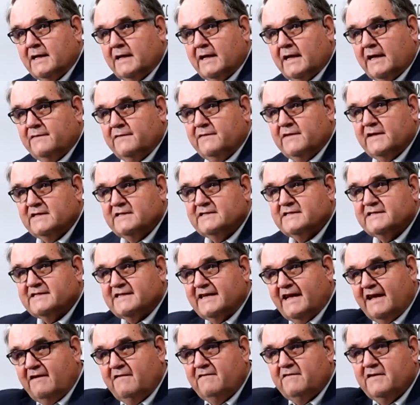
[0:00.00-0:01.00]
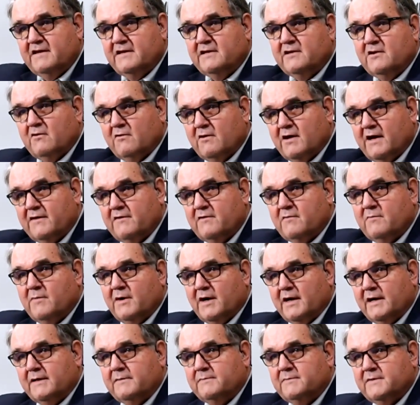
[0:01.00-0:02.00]
and then saving your other
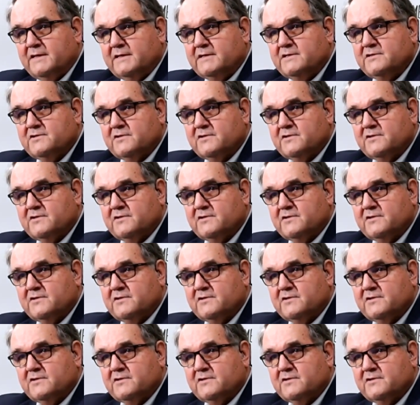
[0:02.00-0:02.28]
money because